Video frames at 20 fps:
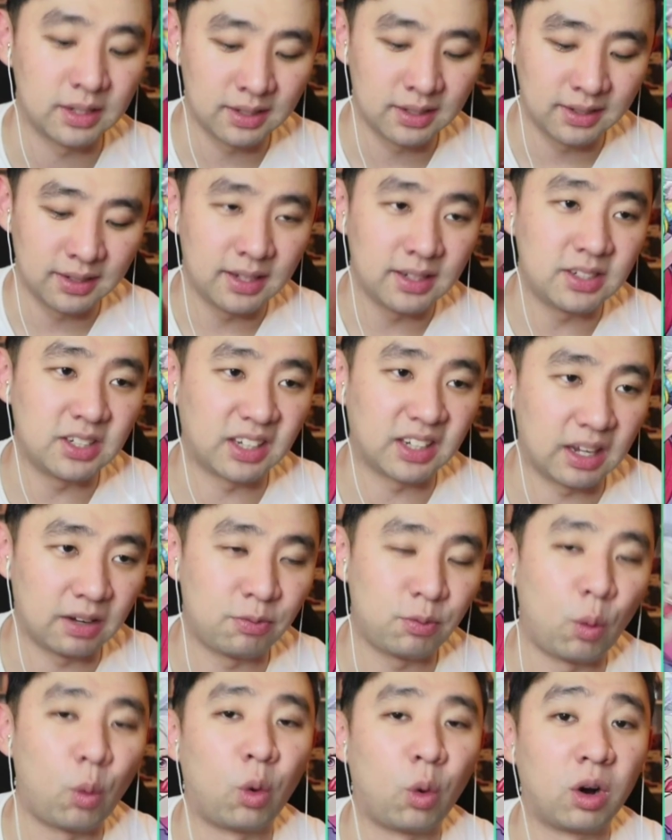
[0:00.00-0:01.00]
to get
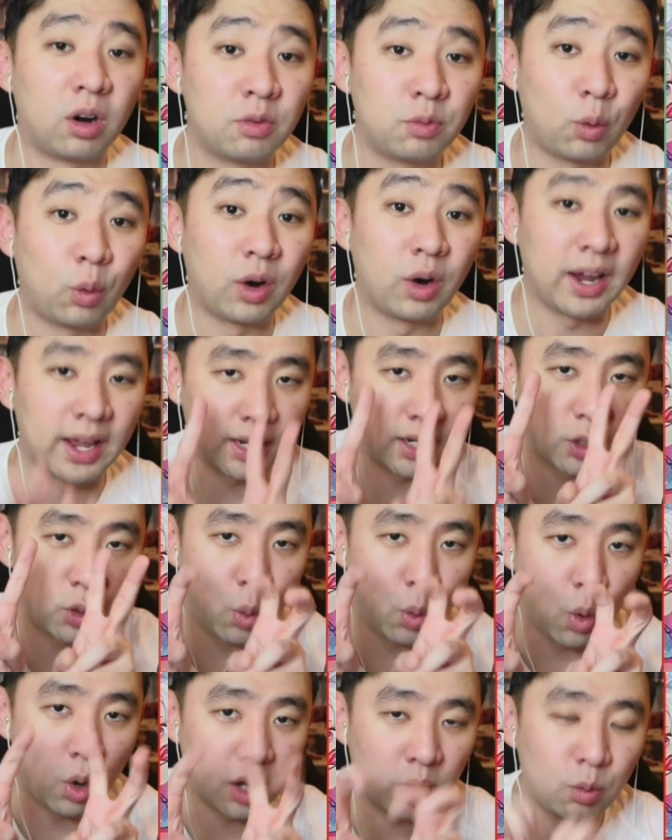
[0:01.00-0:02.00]
4 for a
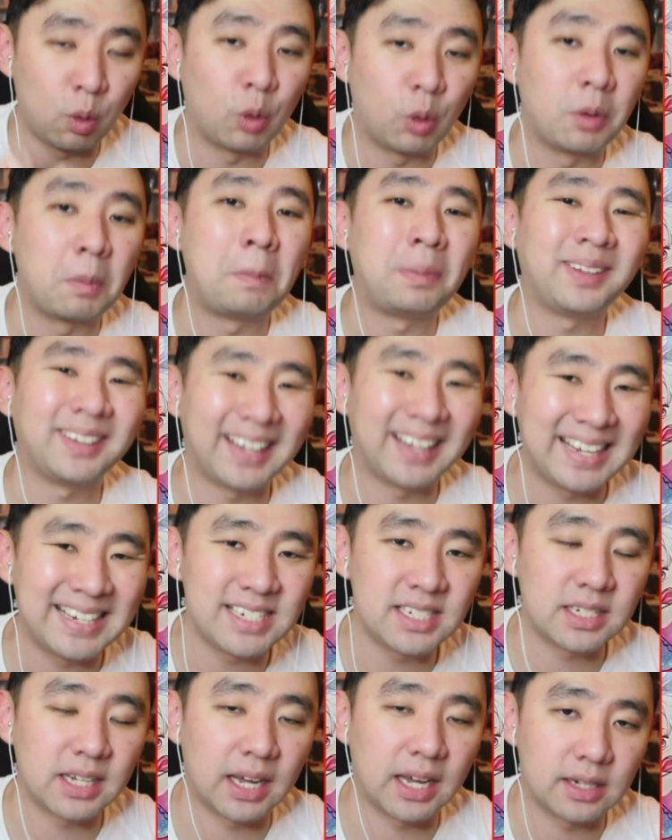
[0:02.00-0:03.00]
quote-unquote play
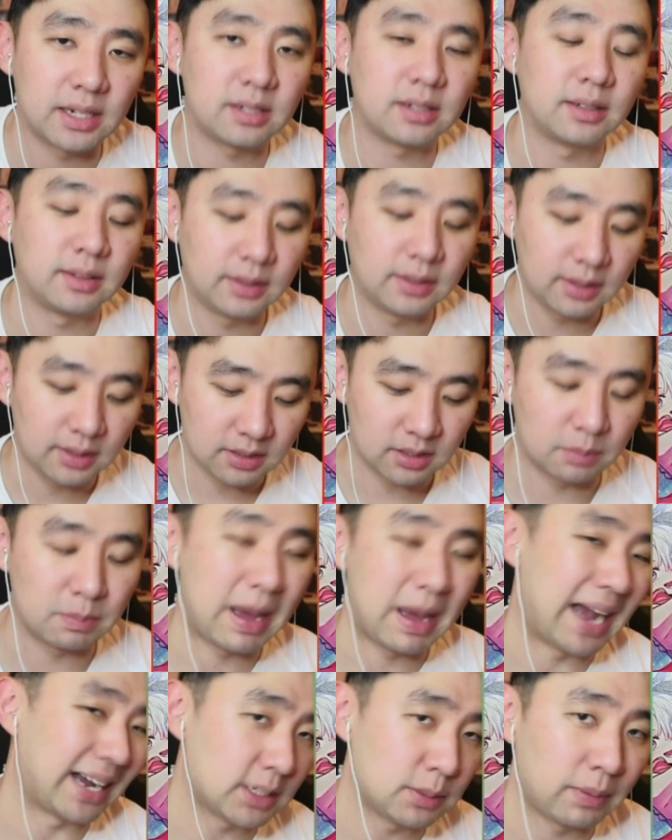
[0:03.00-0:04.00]
set to
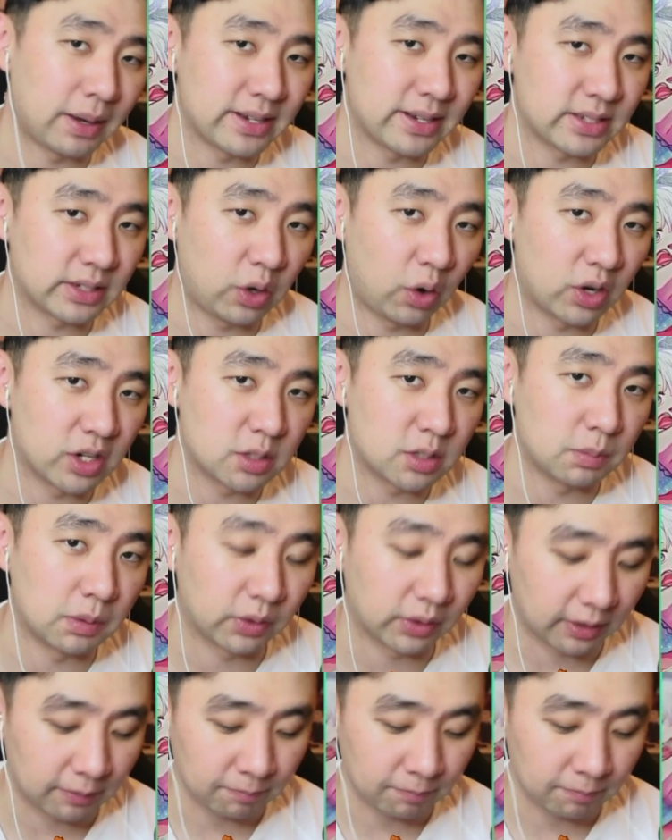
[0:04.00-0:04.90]
maximize the card's ability.